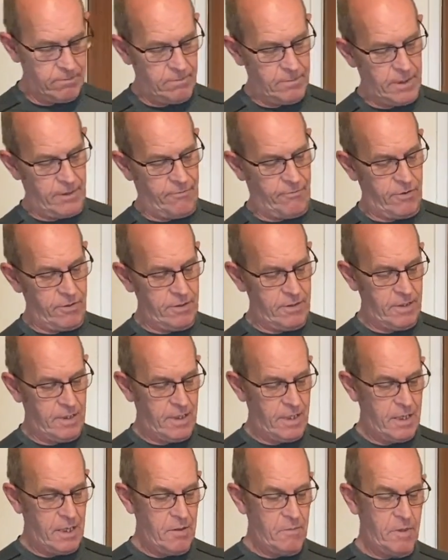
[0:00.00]
different,
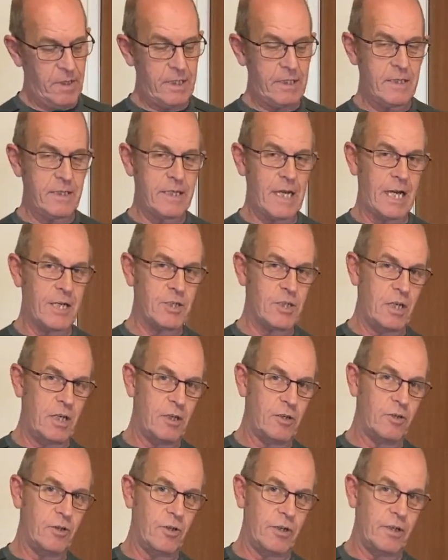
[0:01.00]
but this is actually a
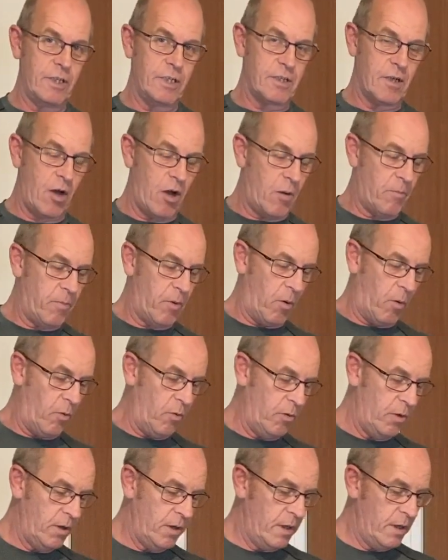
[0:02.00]
good
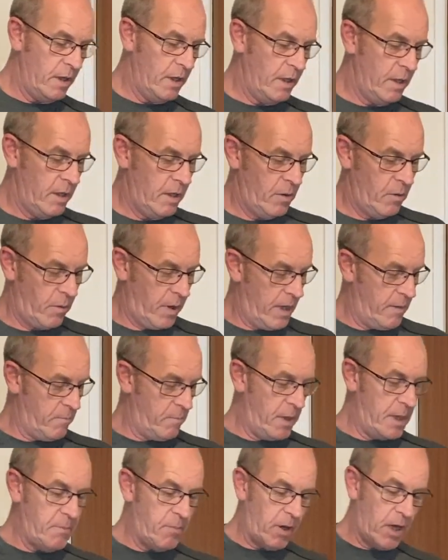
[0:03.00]
example when
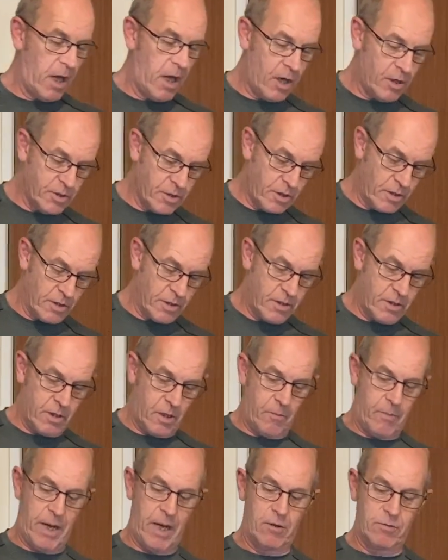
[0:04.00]
people ask us
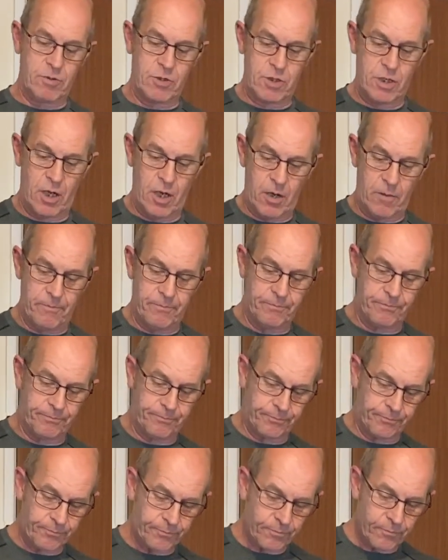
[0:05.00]
about
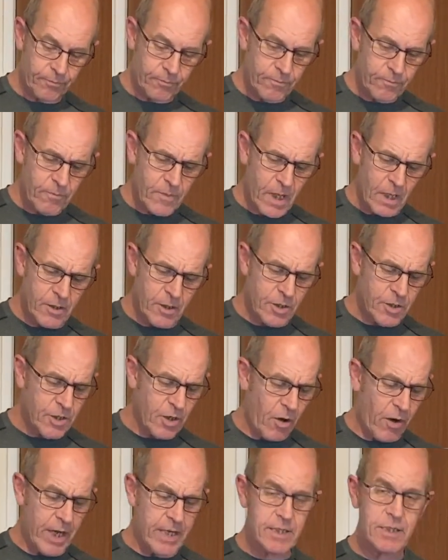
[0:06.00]
the
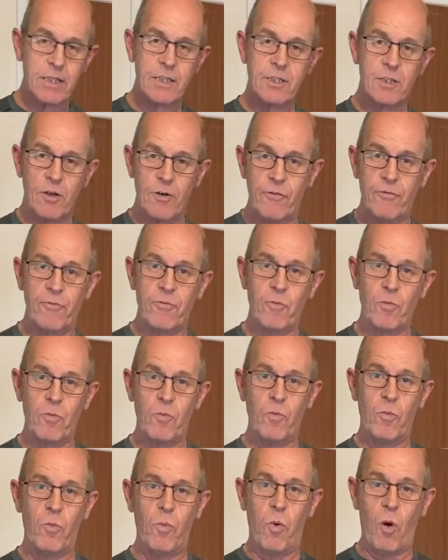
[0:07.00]
sizes of
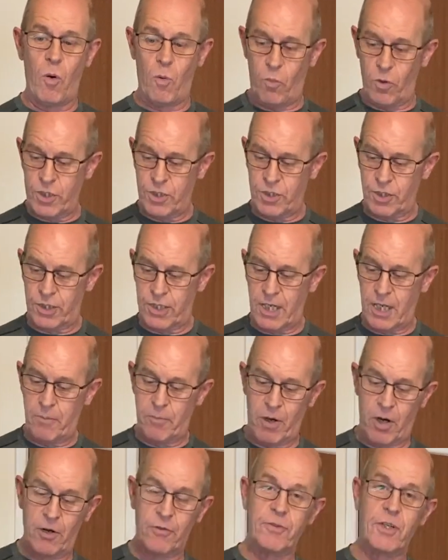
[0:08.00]
what we should keep
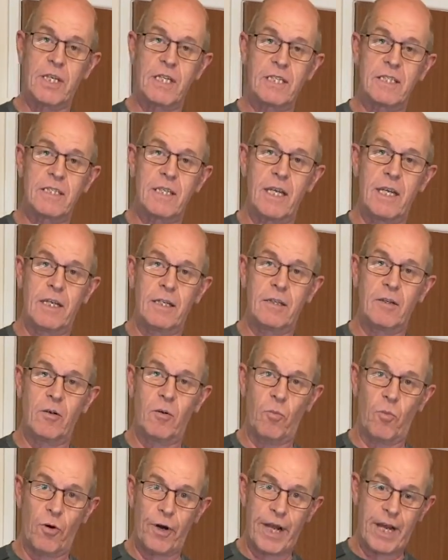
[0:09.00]
our things in
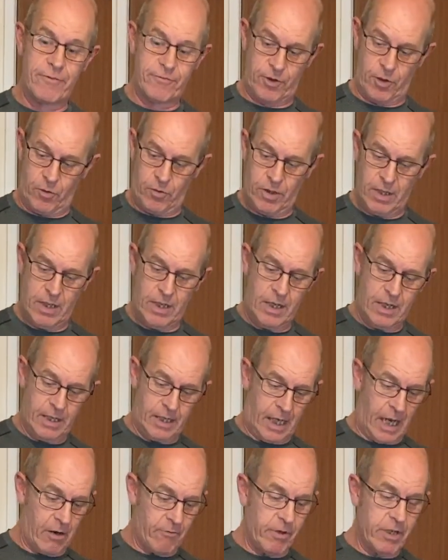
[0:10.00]
and what have you.
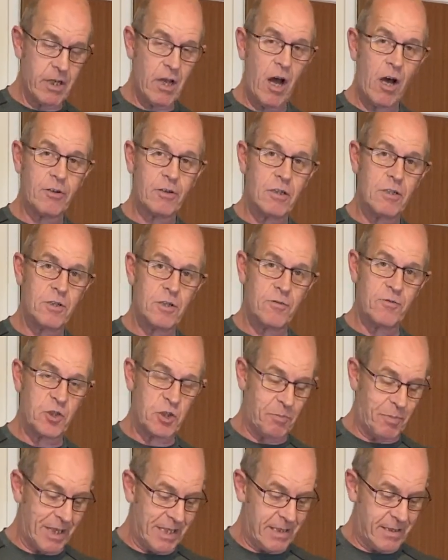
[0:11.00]
Now, regardless of
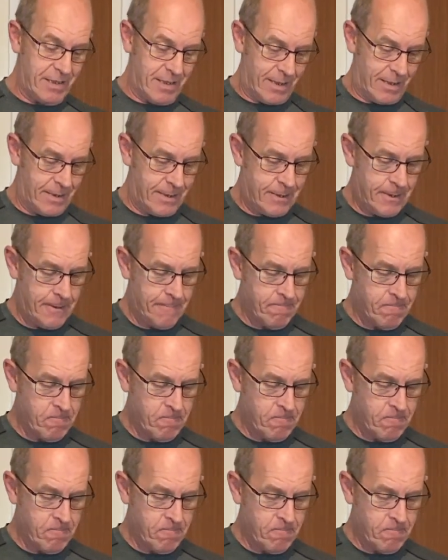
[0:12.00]
species,